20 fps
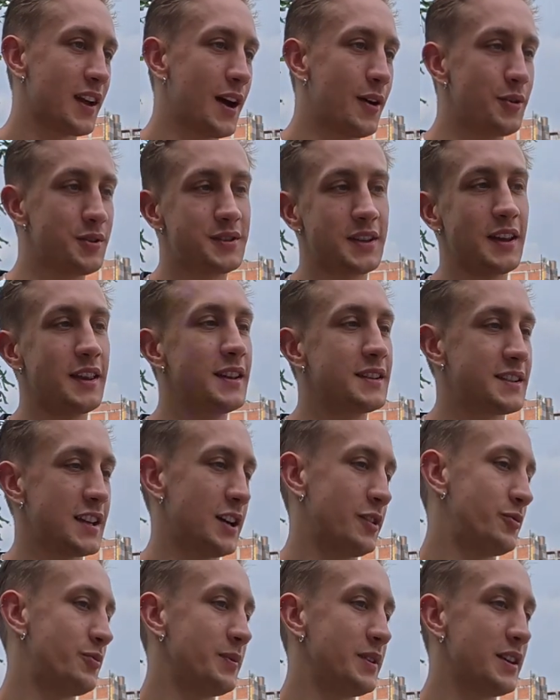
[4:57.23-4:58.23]
I would say this
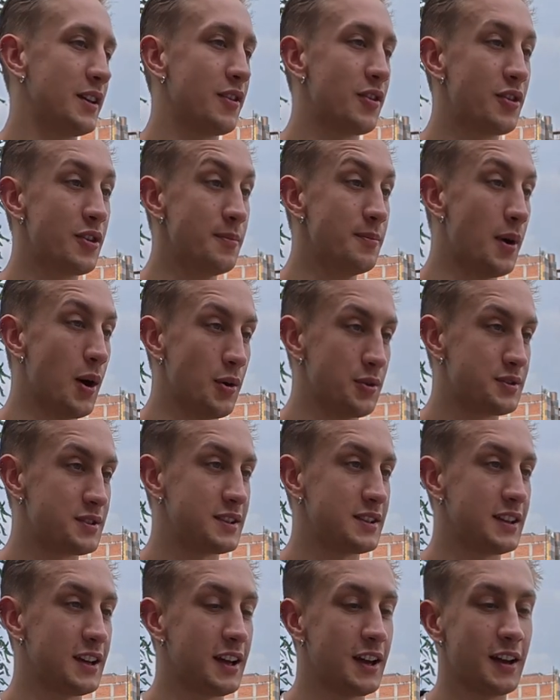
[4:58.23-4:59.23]
helped me the
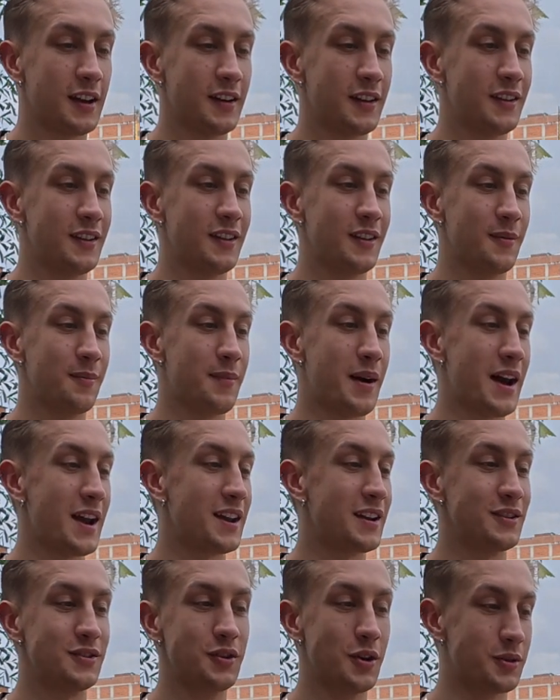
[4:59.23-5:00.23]
most in
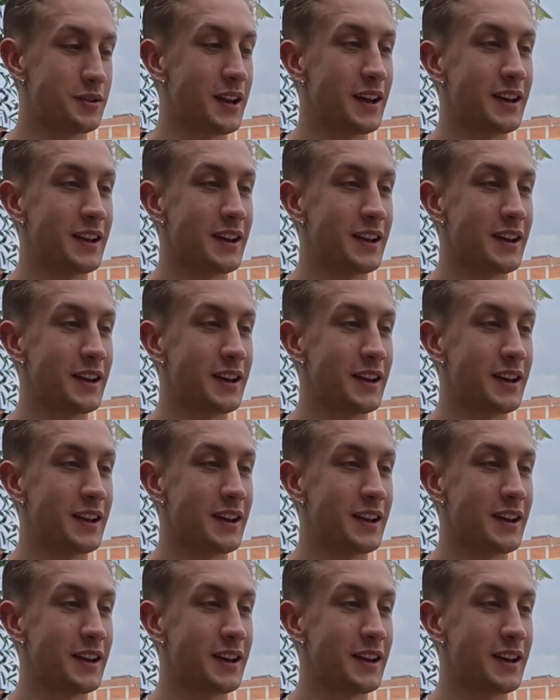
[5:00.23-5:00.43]
my note